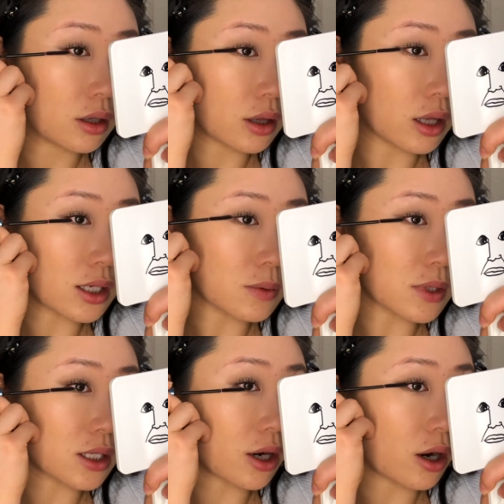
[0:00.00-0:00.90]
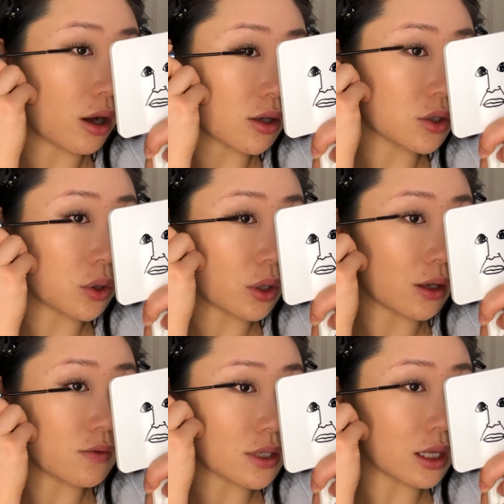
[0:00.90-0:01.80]
And this mascara also
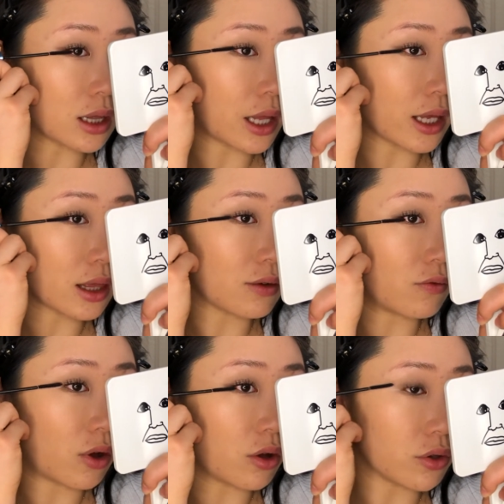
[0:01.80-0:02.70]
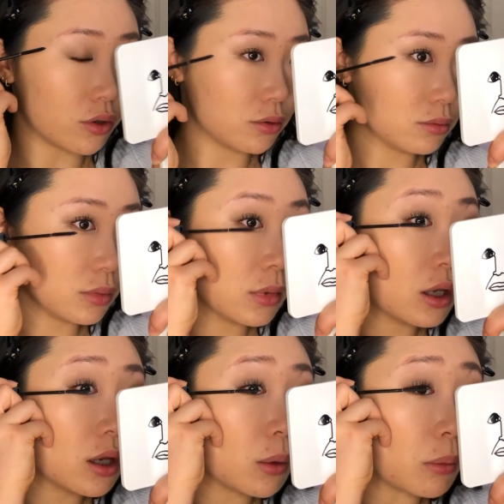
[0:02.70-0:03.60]
gives length and volume,
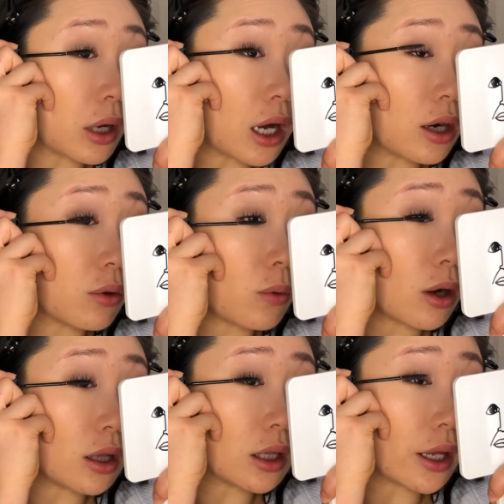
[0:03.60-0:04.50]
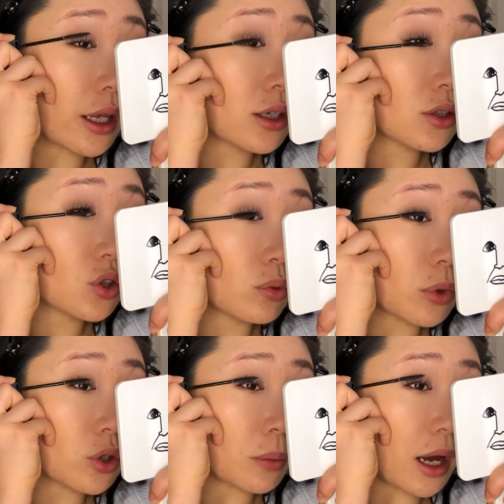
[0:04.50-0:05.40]
but I don't want like super
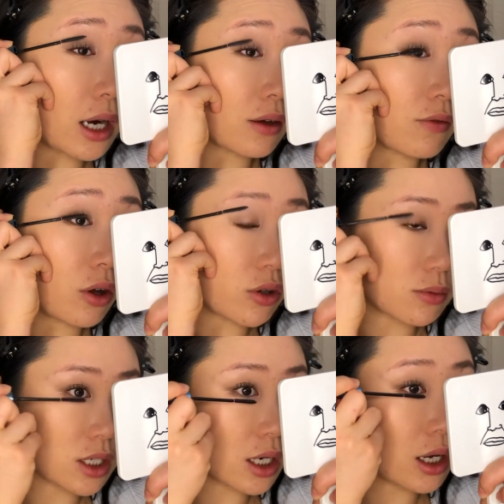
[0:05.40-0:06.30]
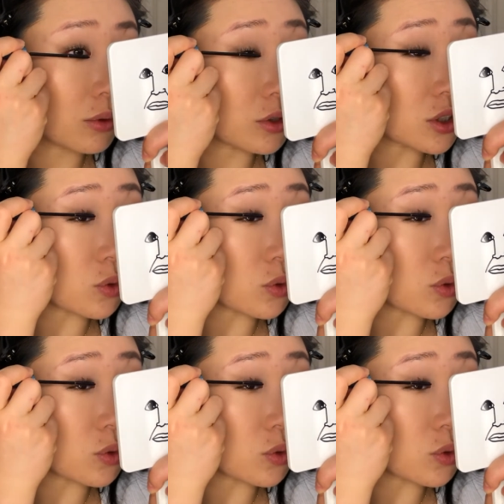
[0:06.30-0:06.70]
dramatic volume today, which is